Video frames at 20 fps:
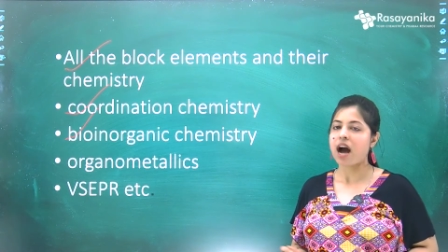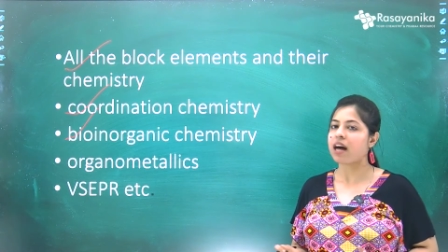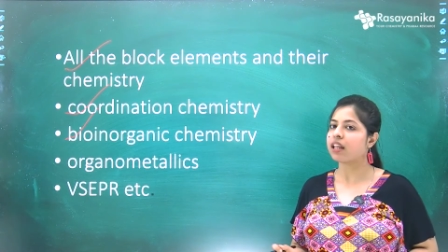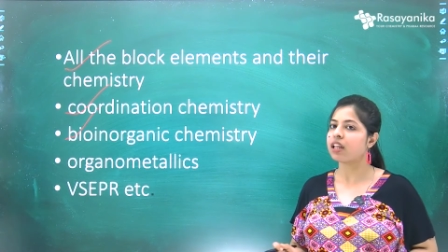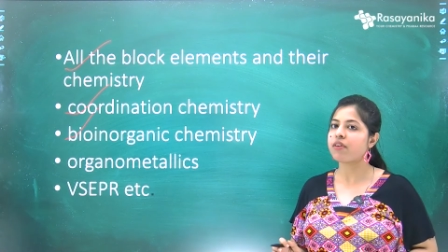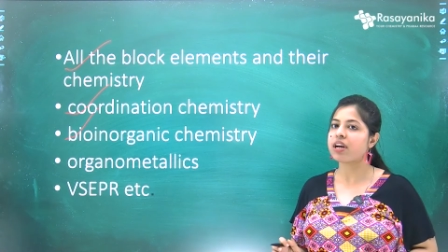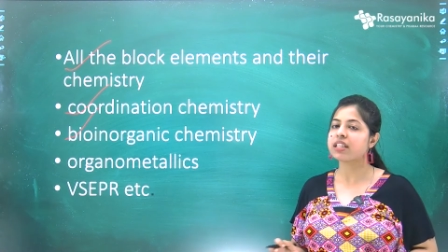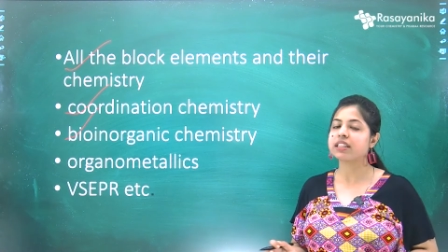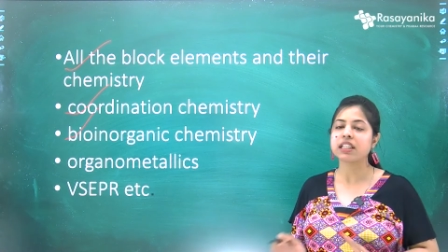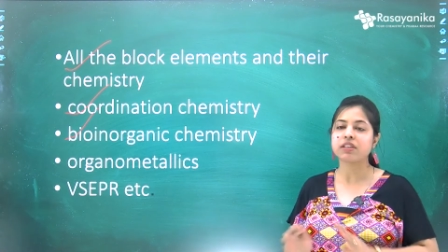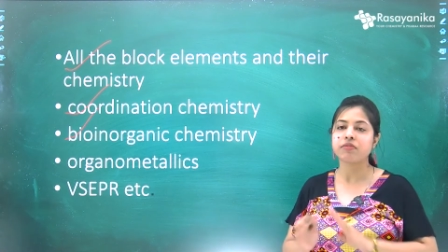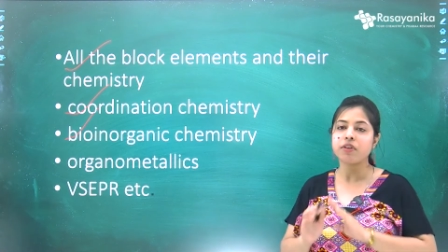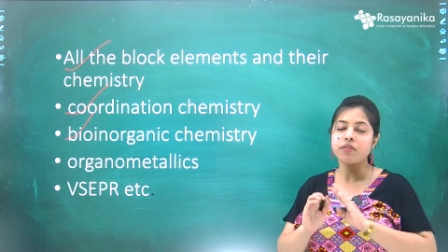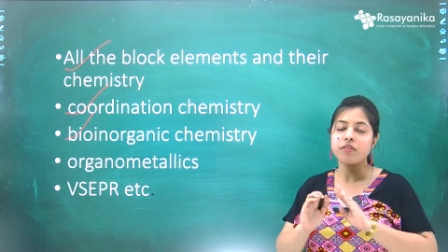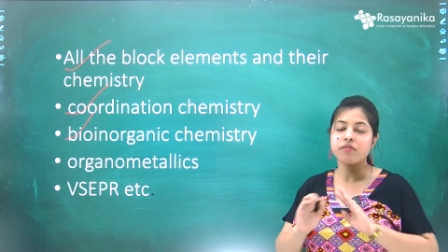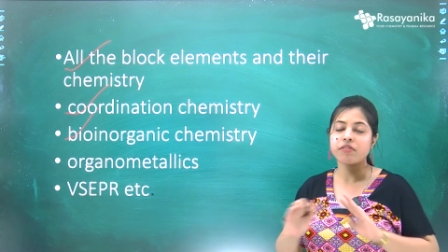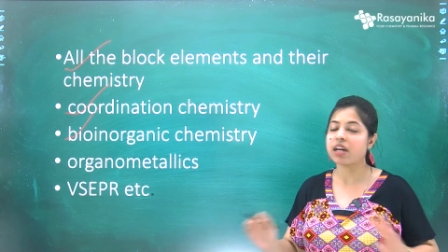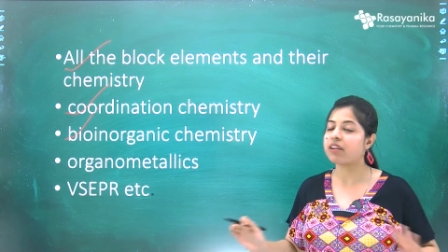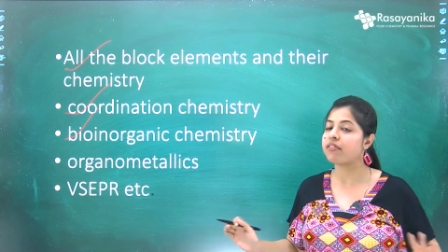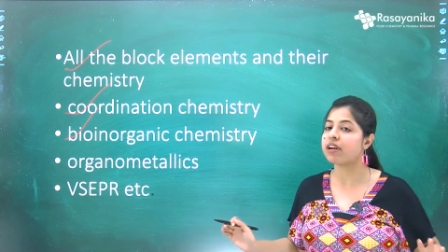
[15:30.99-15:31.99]
Otherwise, it will
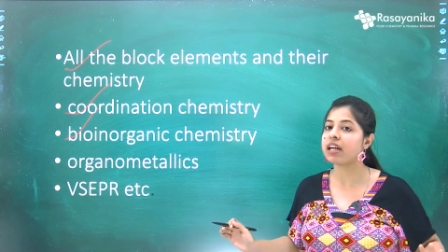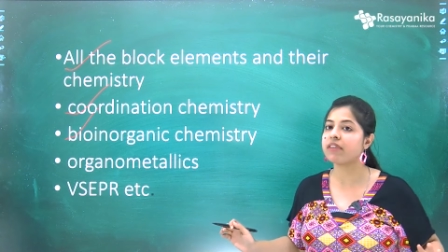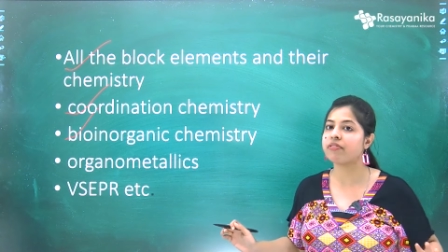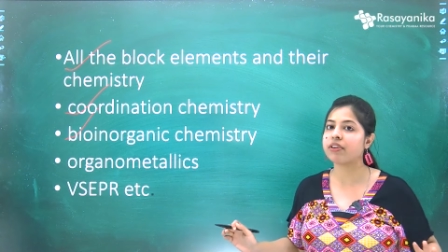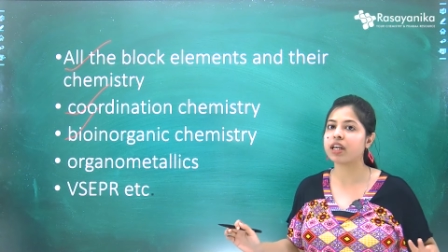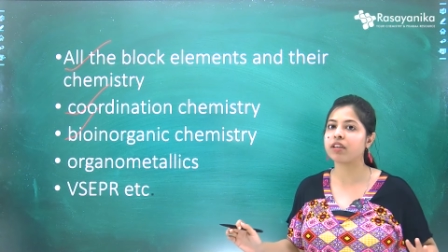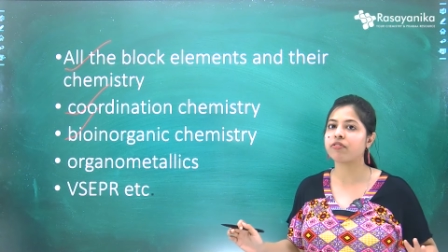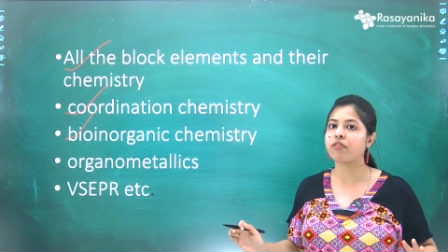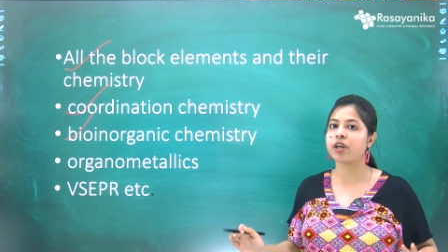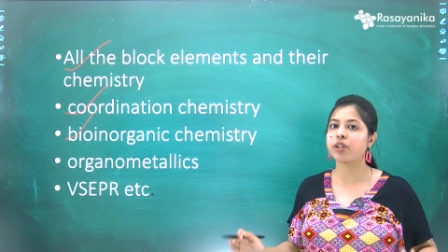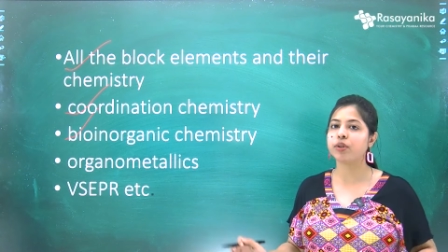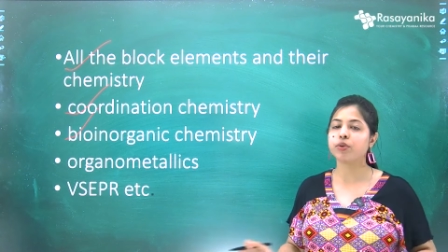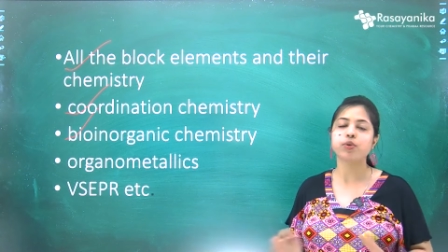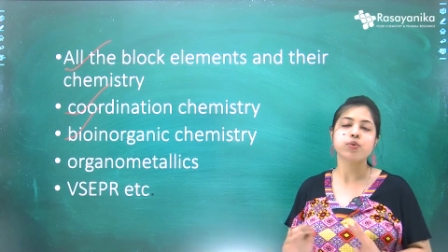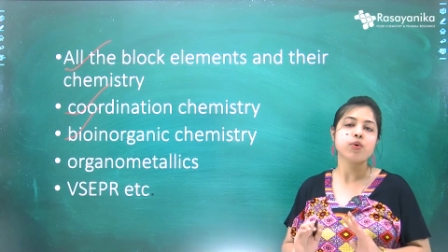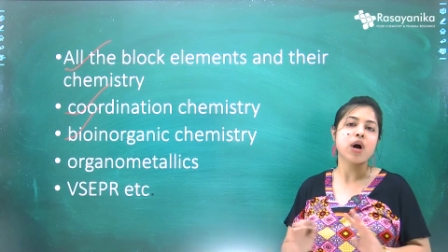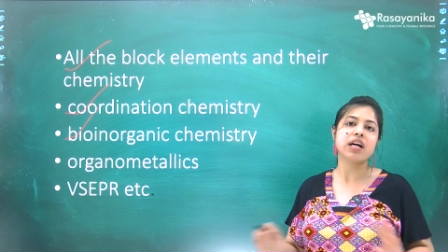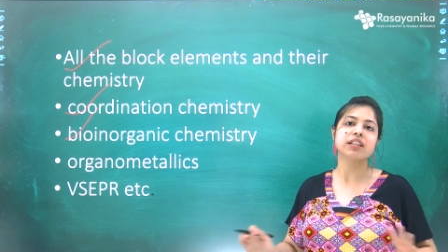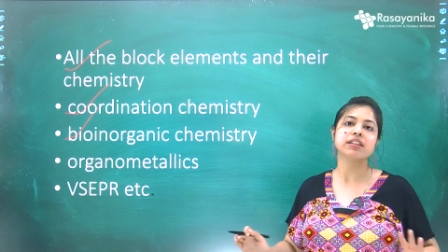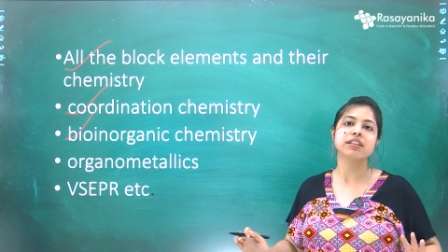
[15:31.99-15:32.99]
be very, very difficult for you
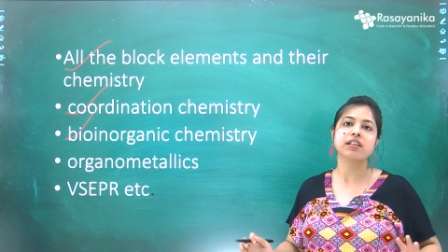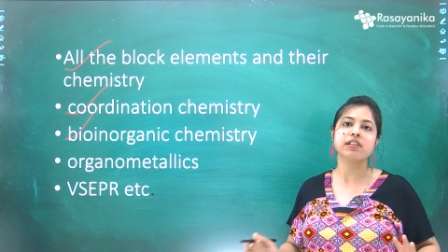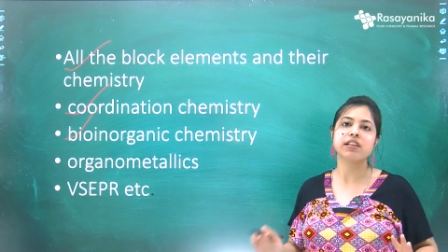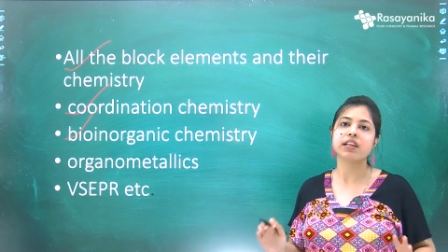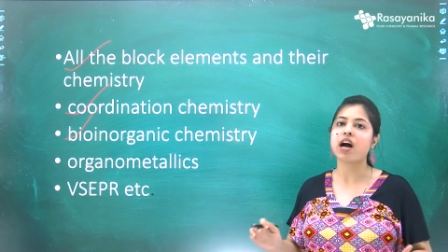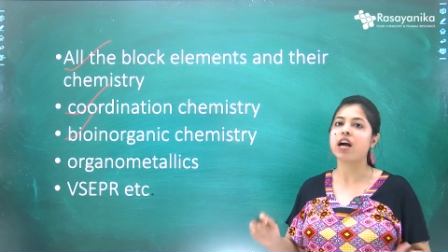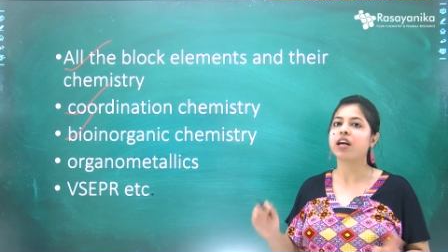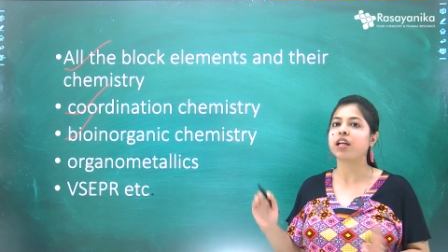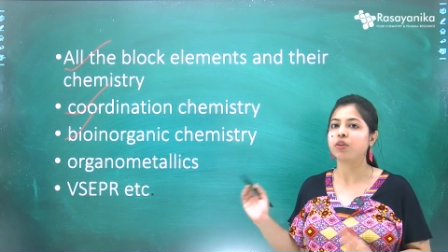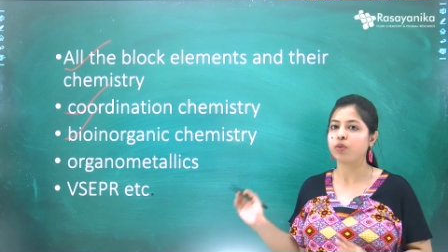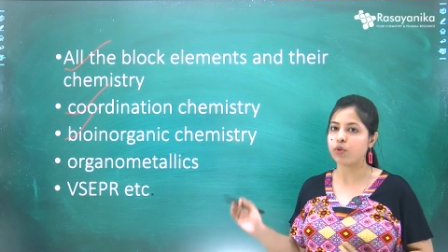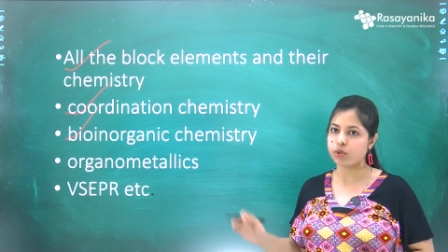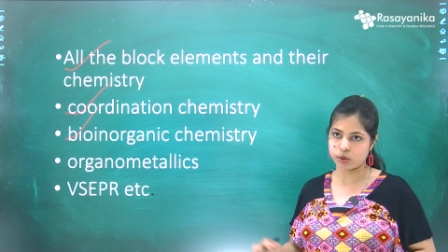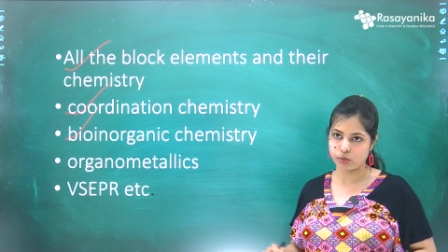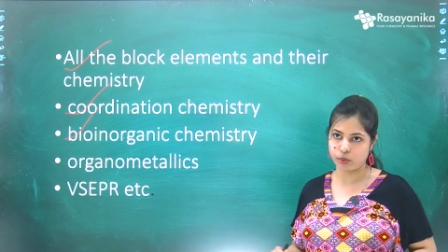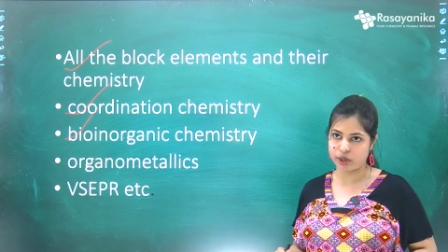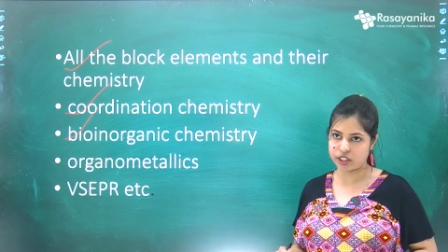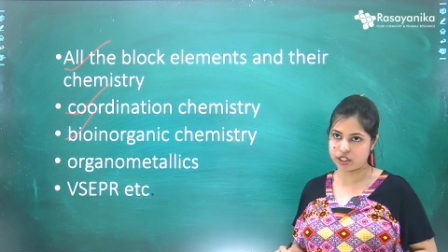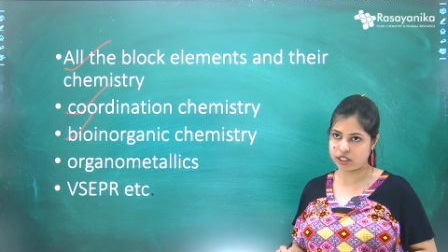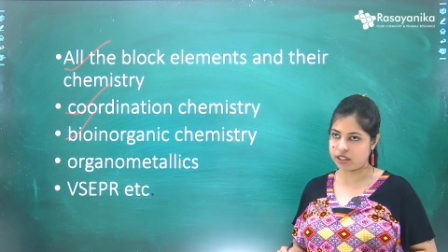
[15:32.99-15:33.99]
to answer regarding those
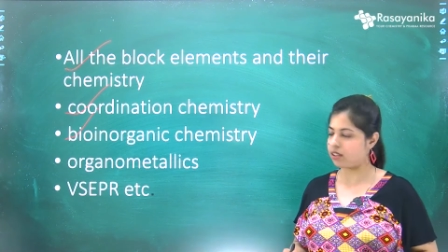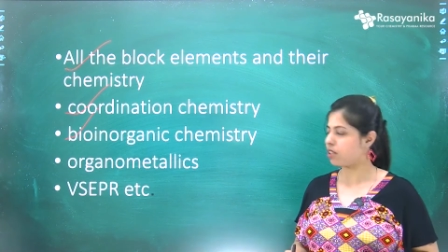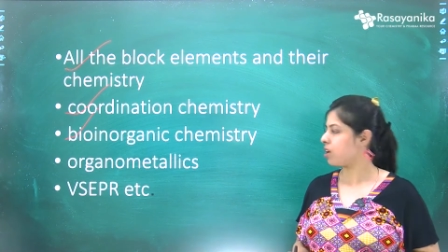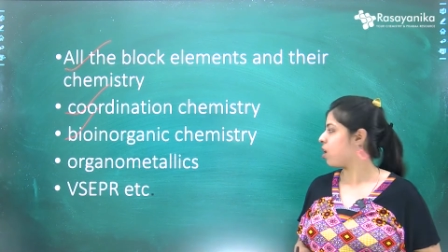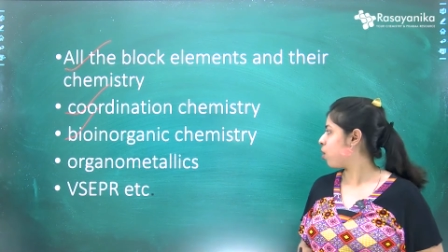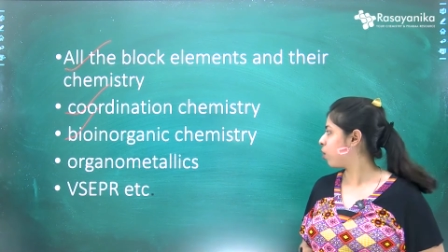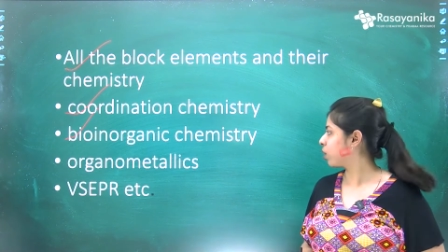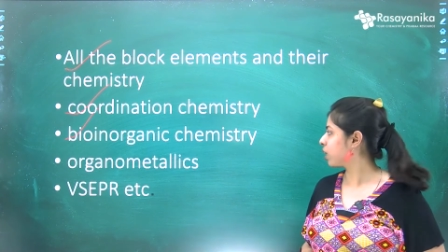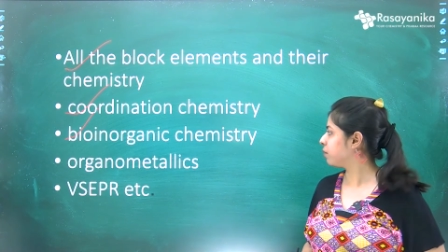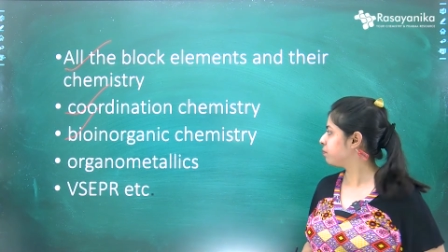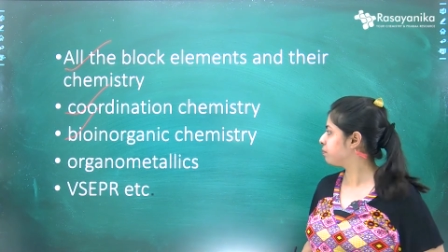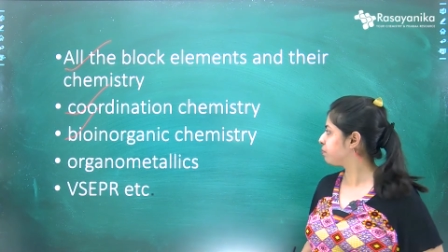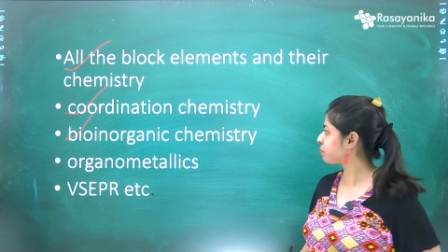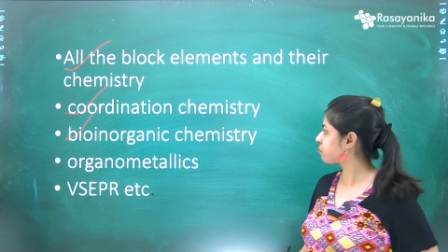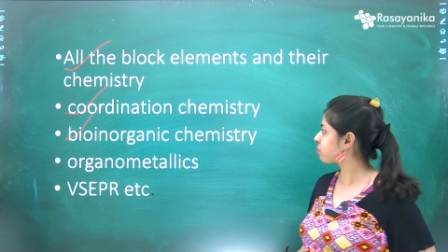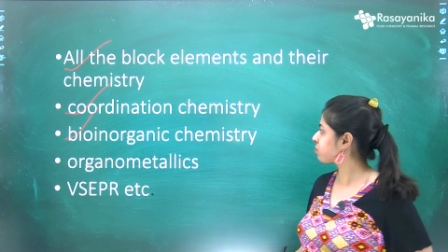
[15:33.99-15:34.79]
questions. Okay.